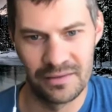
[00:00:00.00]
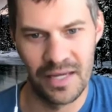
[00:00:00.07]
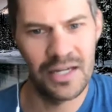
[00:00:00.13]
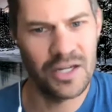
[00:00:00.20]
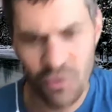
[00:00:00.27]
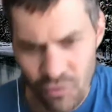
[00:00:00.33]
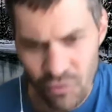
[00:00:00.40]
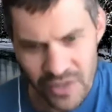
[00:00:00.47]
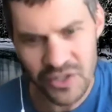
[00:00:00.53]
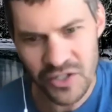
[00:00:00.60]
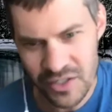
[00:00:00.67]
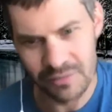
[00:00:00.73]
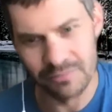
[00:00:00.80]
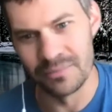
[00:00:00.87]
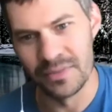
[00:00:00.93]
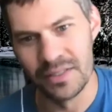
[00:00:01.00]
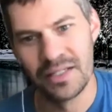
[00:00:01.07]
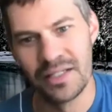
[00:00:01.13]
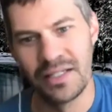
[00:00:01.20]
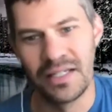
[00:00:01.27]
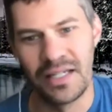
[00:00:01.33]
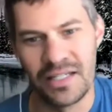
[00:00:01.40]
It crushed them
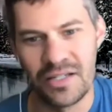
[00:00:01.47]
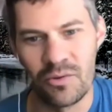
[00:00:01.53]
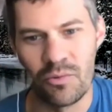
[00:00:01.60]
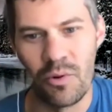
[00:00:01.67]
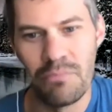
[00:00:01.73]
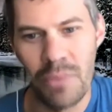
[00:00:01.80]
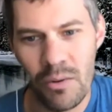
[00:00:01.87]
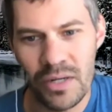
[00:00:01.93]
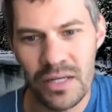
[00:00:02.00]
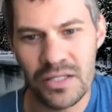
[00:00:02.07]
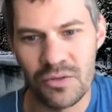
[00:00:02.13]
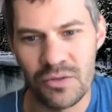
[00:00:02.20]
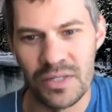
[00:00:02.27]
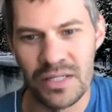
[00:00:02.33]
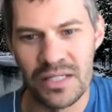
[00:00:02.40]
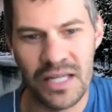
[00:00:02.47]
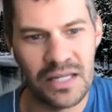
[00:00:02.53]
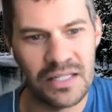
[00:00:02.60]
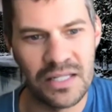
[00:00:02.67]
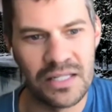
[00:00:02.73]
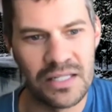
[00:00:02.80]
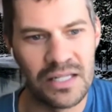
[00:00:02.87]
into the remotest
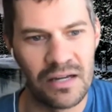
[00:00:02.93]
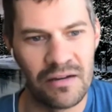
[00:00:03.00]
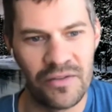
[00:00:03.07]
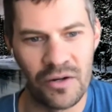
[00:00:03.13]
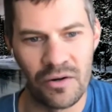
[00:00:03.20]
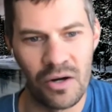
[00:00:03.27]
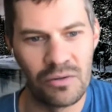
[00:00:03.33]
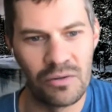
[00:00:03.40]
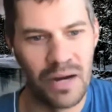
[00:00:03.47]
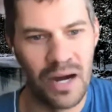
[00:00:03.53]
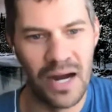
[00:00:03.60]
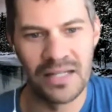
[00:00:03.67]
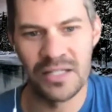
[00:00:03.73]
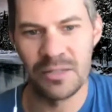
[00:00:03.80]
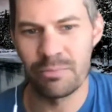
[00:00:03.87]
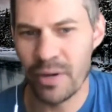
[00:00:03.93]
recesses of their own minds,